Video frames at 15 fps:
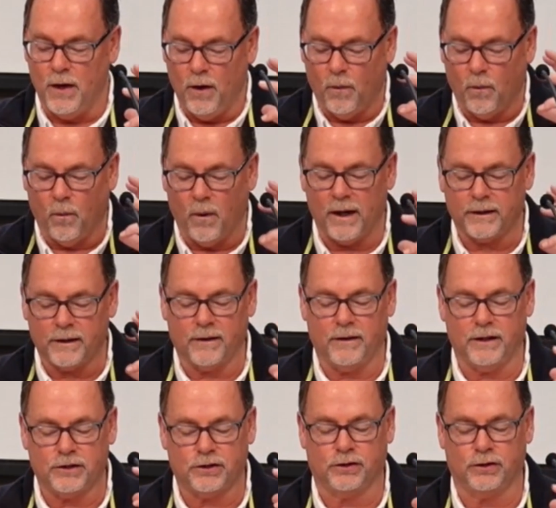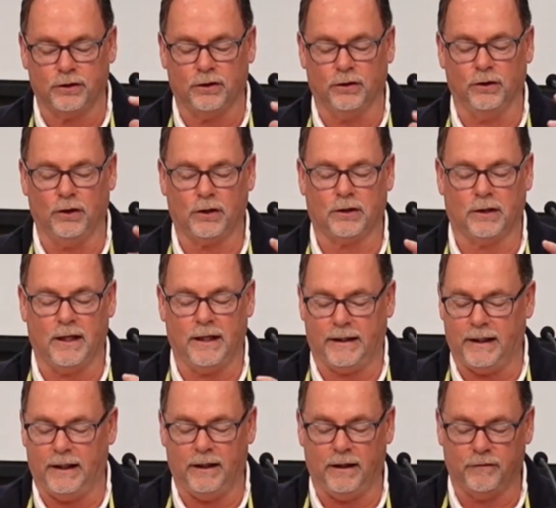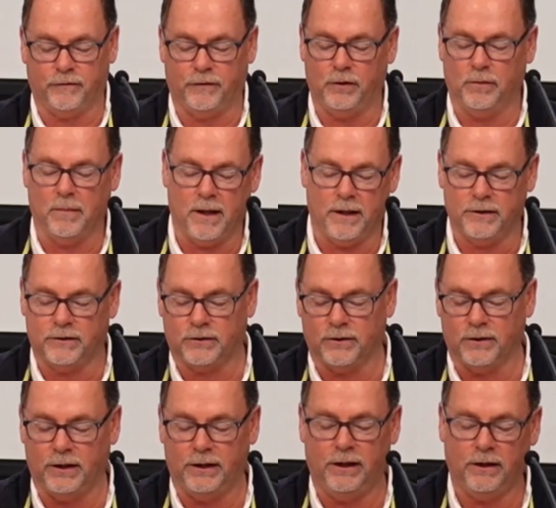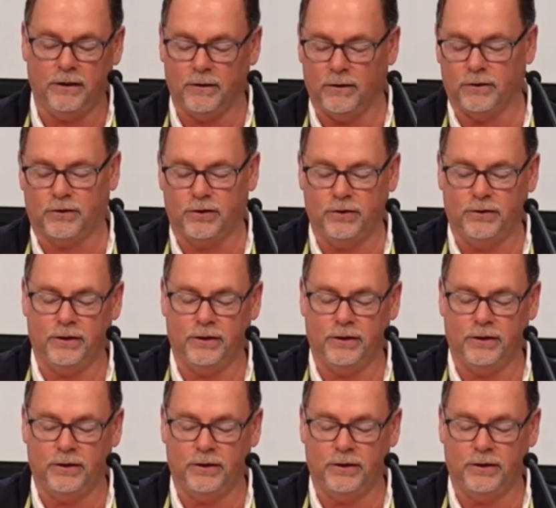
what this should look like in a few months or a year or two